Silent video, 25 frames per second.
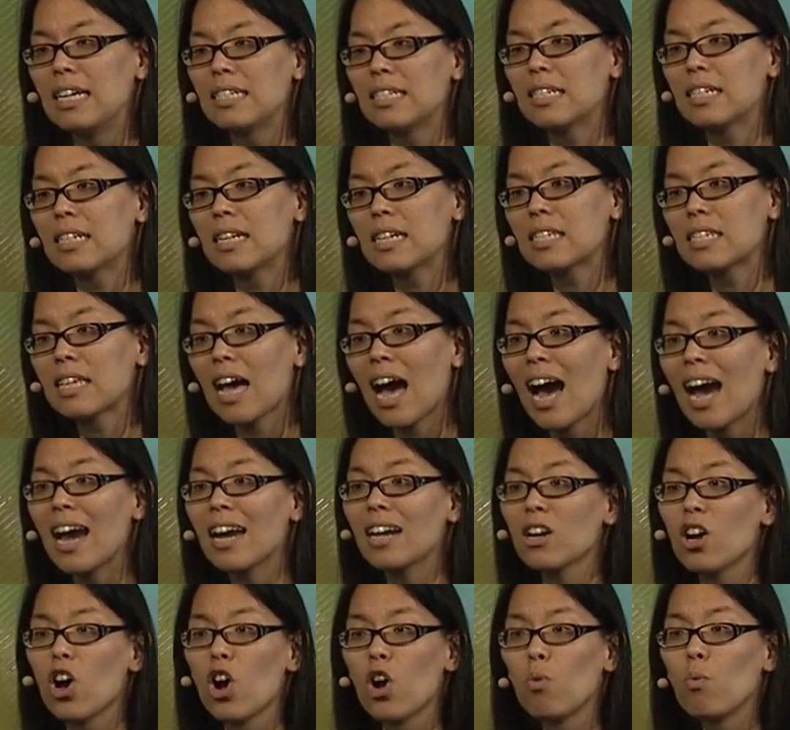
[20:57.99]
to
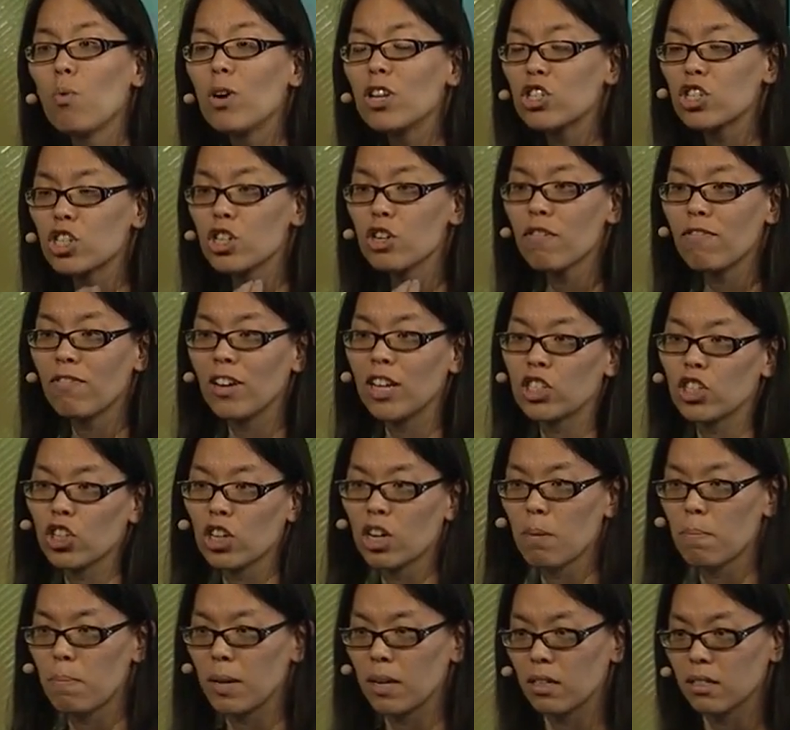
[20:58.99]
decide which new feature
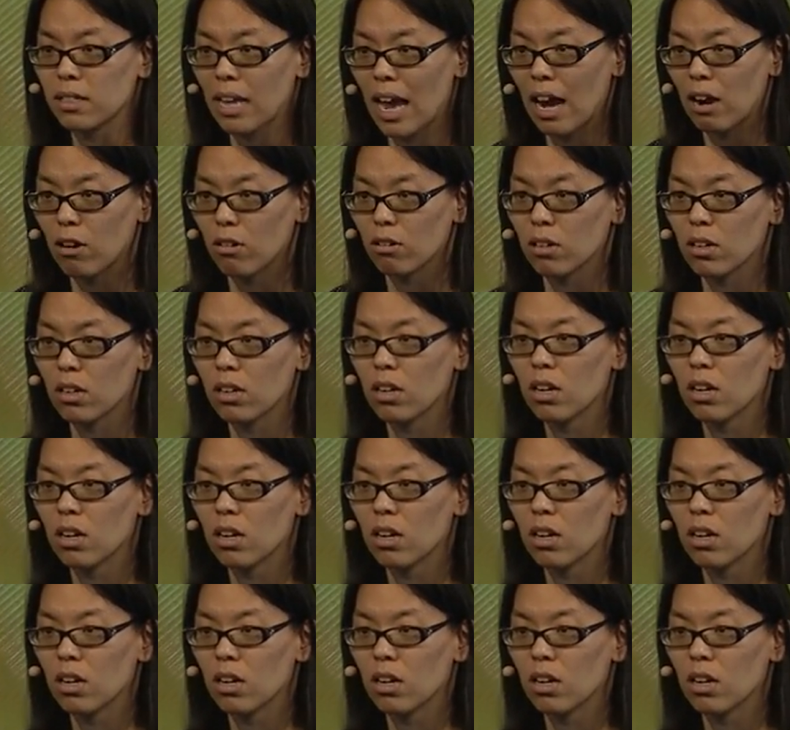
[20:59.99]
to build out,